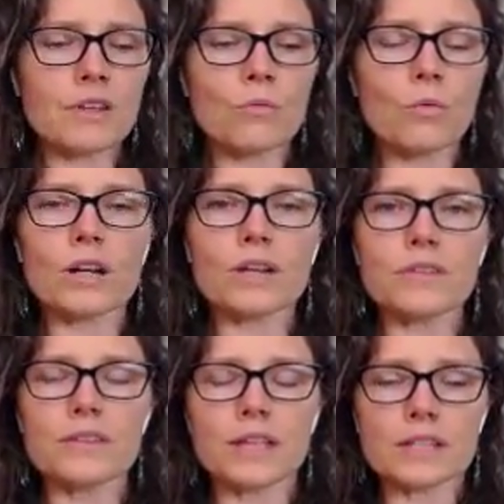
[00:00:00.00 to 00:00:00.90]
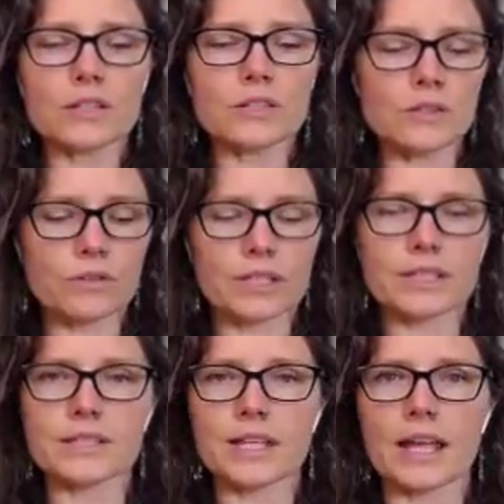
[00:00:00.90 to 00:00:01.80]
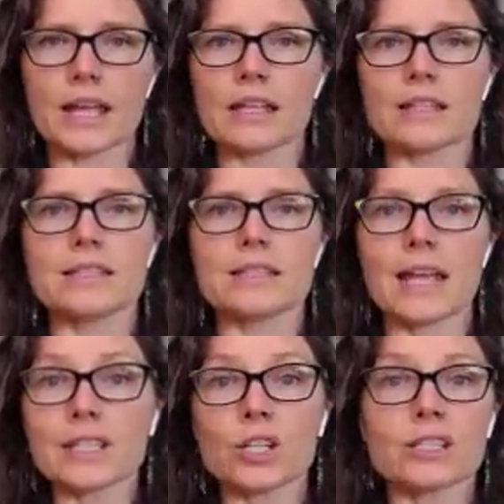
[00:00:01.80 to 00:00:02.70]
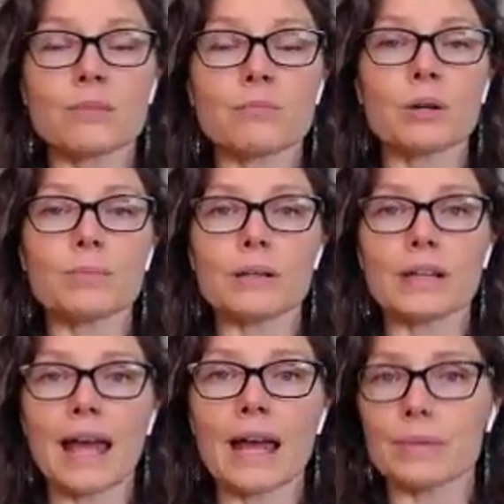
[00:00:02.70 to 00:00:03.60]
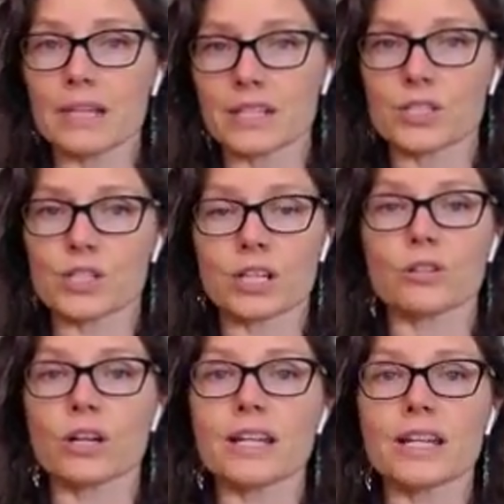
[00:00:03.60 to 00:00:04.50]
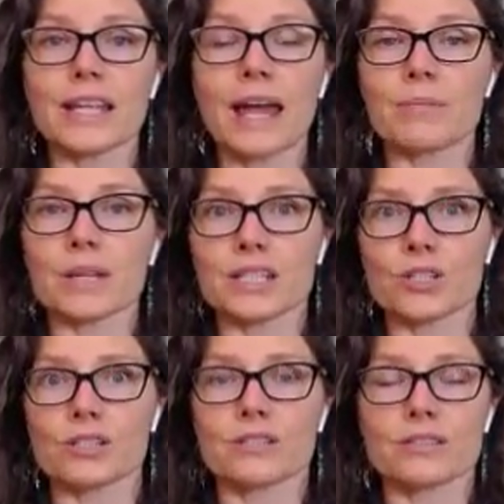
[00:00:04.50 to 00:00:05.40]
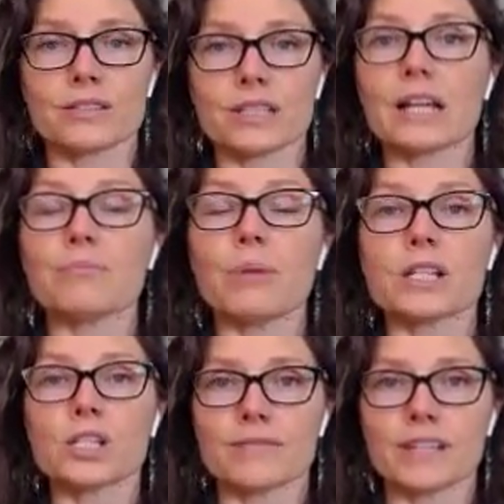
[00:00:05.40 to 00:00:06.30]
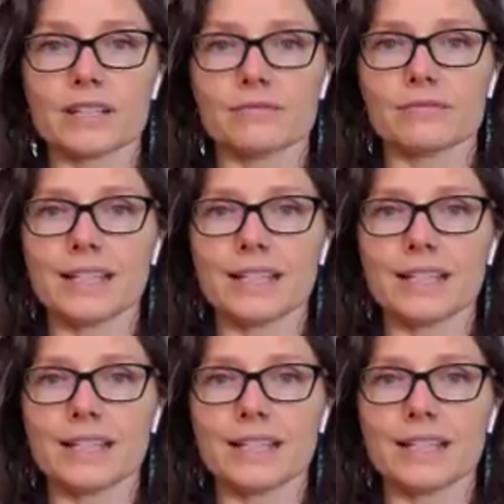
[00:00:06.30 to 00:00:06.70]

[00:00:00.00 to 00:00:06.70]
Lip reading: One of the things, so let's say I took some purple cabbage and grated cabbage, like a bunch of it.